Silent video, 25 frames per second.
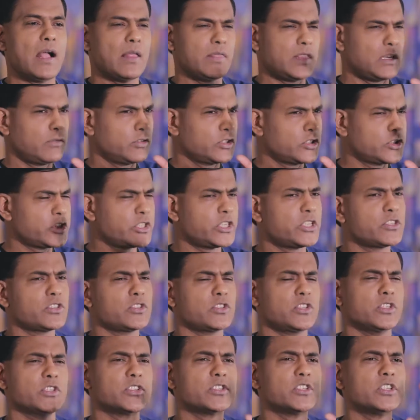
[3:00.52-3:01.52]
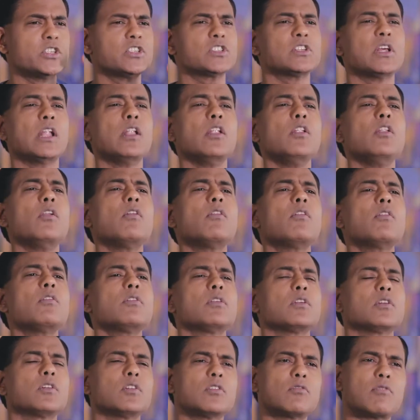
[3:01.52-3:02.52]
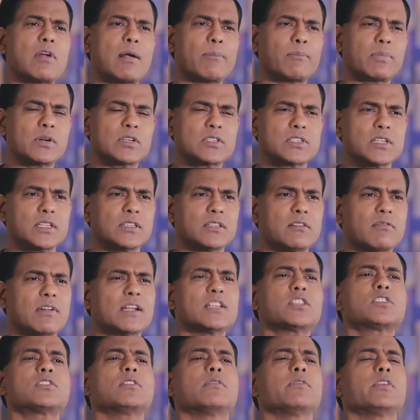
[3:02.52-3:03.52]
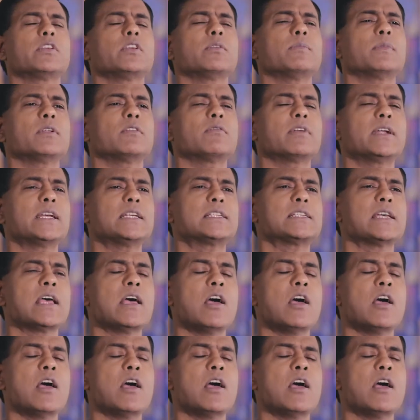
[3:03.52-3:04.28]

And therefore Jesus and Jesus alone could represent the rest of the human race